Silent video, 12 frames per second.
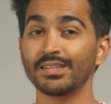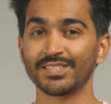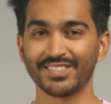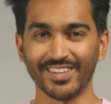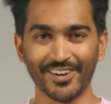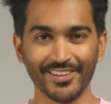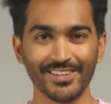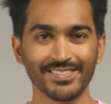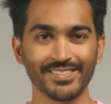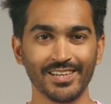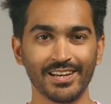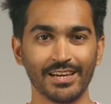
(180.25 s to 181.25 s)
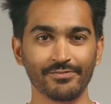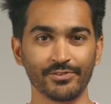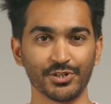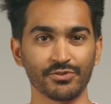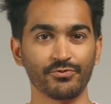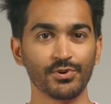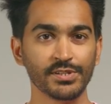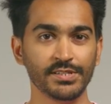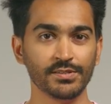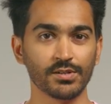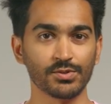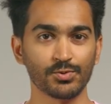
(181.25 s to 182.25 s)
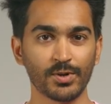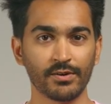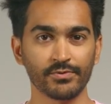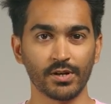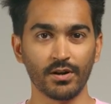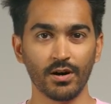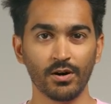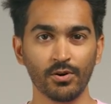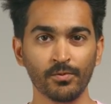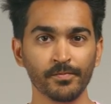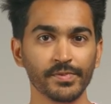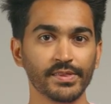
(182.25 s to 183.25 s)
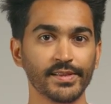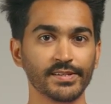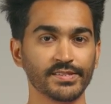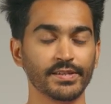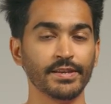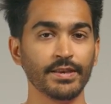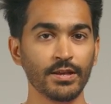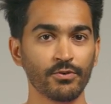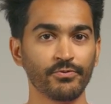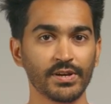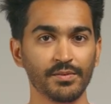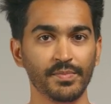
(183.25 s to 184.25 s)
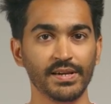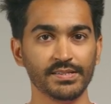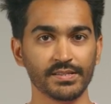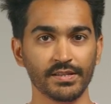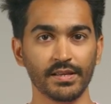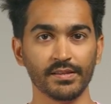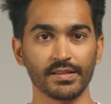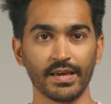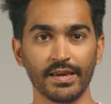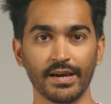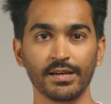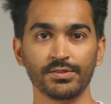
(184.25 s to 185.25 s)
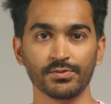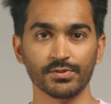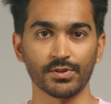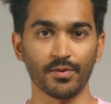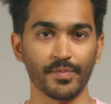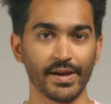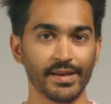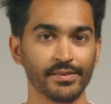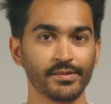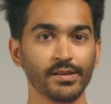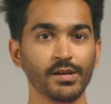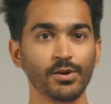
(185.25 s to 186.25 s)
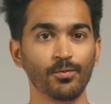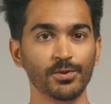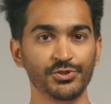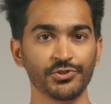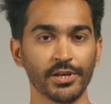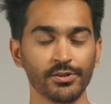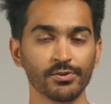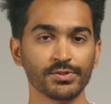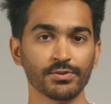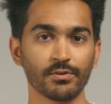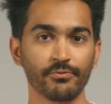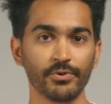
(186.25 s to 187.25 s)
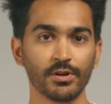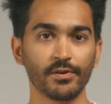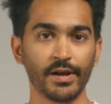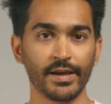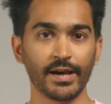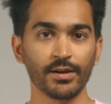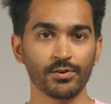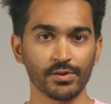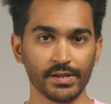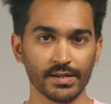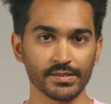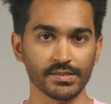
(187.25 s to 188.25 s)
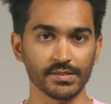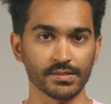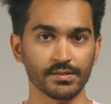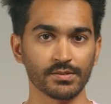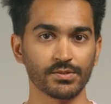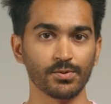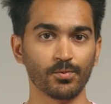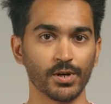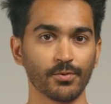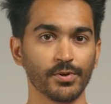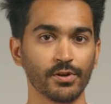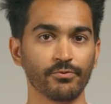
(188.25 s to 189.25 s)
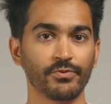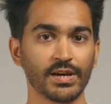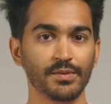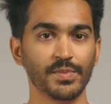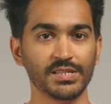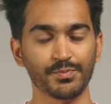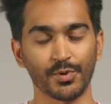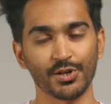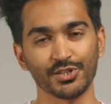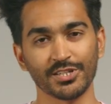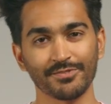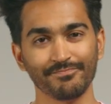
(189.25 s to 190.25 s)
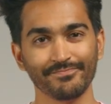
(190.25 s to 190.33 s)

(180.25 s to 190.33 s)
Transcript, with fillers: Starting in CLI version 14.12.0, there is a new Firebase init AI tools command, which you can use to configure AI coding assistants to work with your Firebase project.